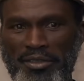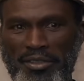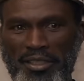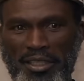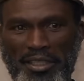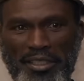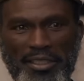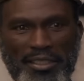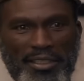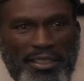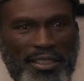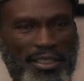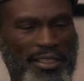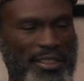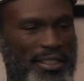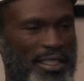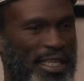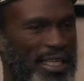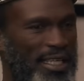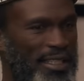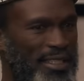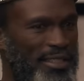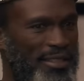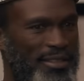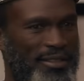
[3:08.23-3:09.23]
this and
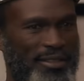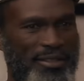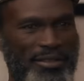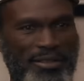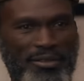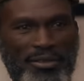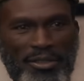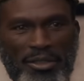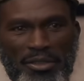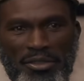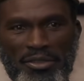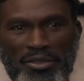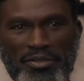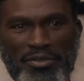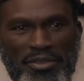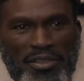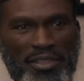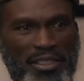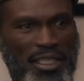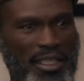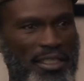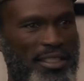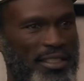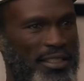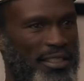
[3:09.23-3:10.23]
that, lots of
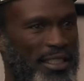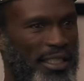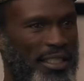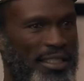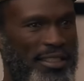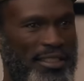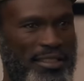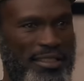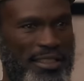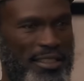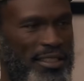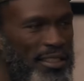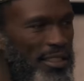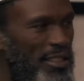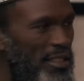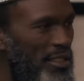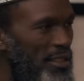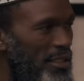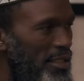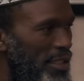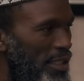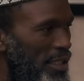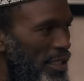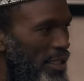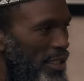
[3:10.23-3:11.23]
sanitizing
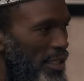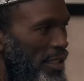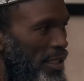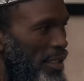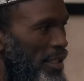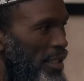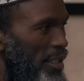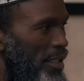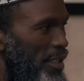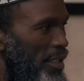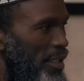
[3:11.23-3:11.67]
and uh, mm.